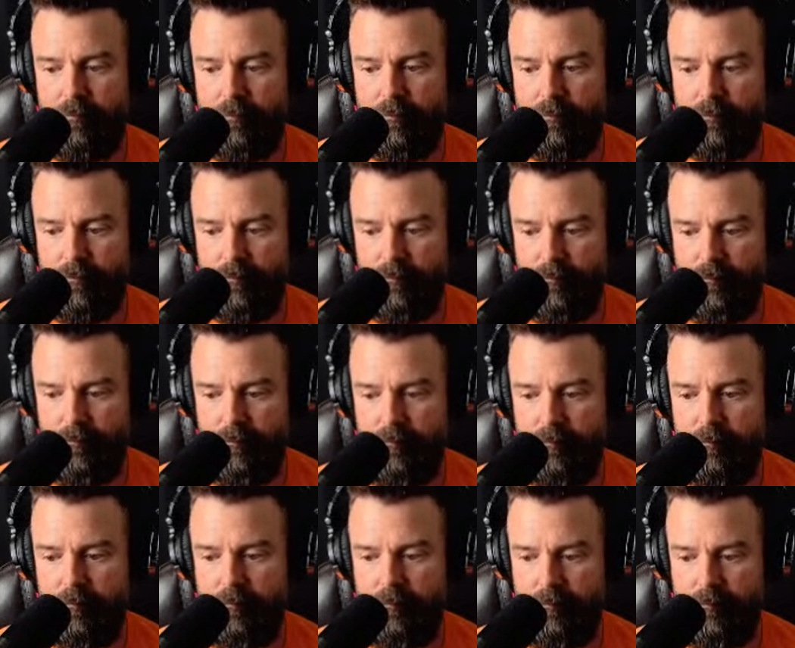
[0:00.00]

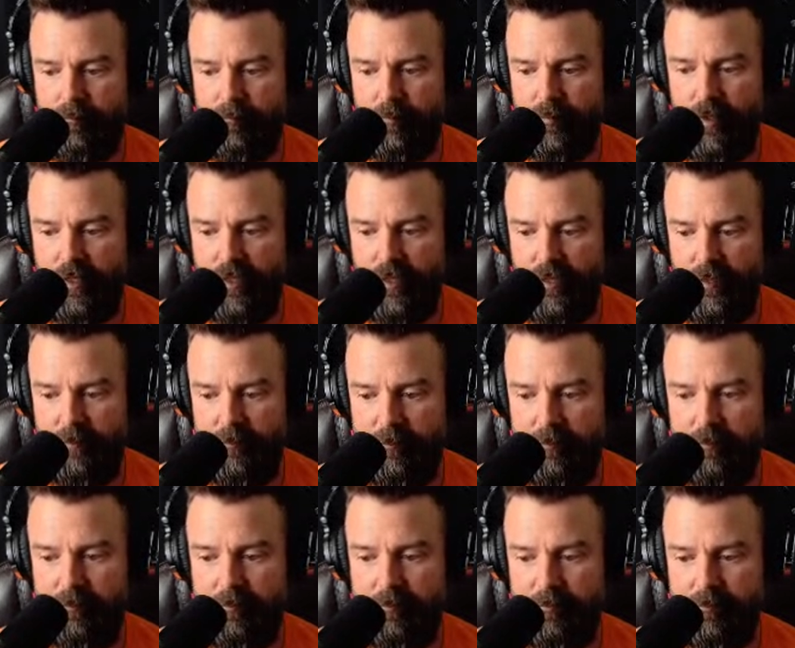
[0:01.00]

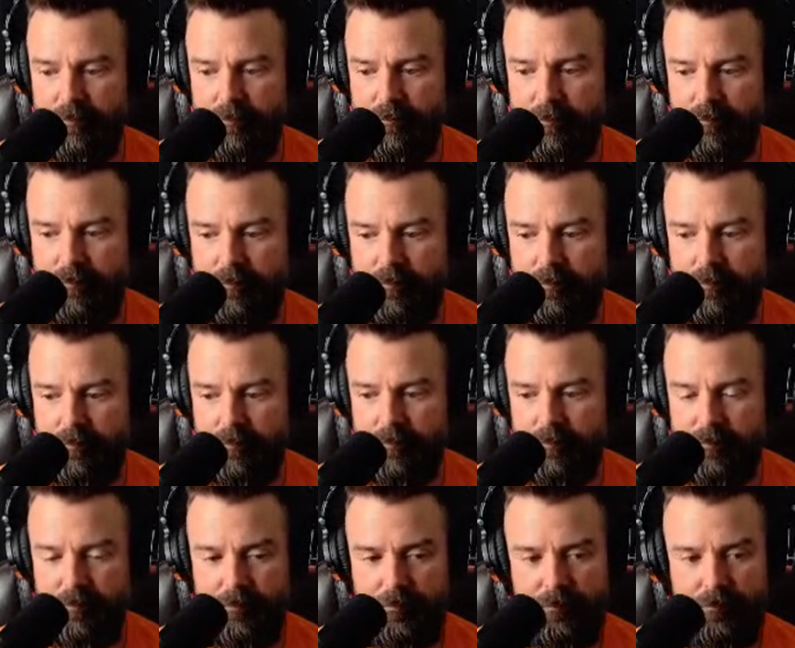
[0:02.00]

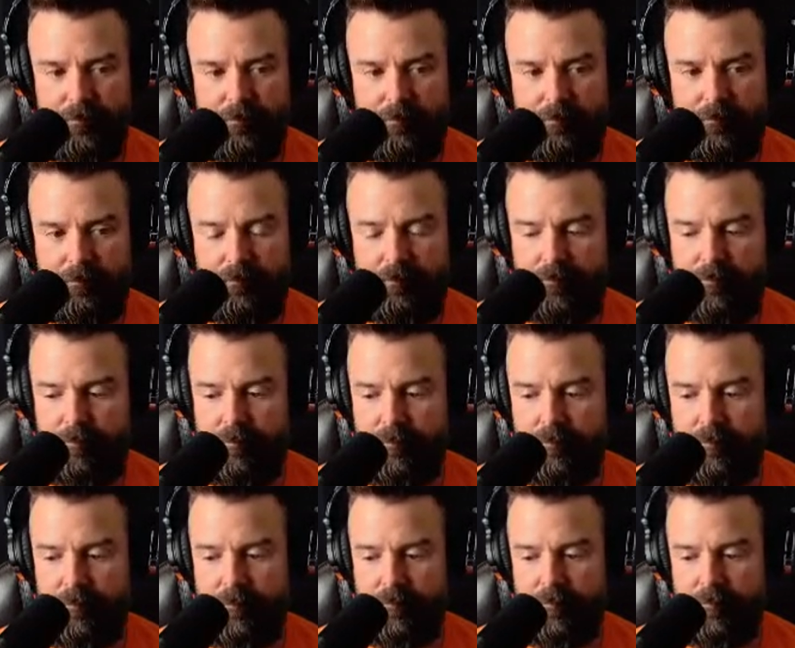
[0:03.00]

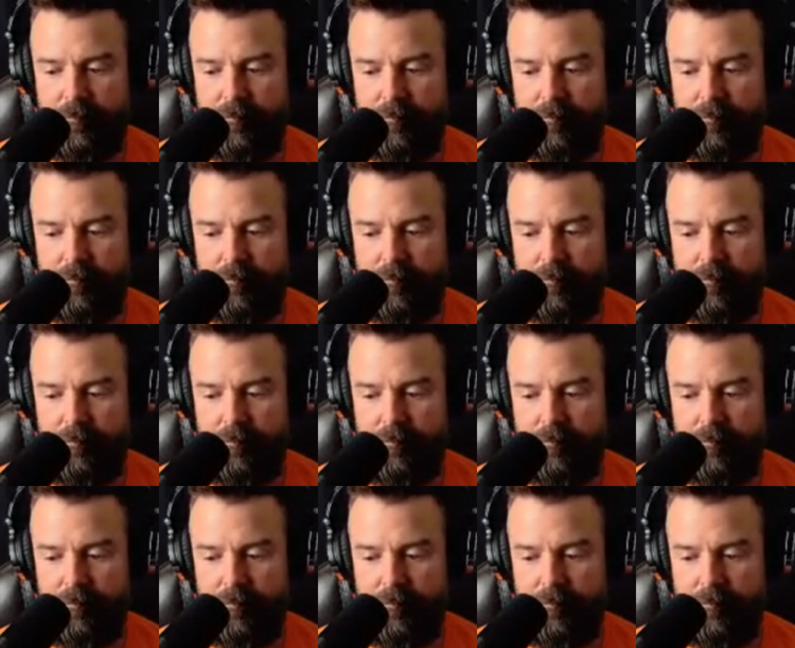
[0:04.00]
(silent)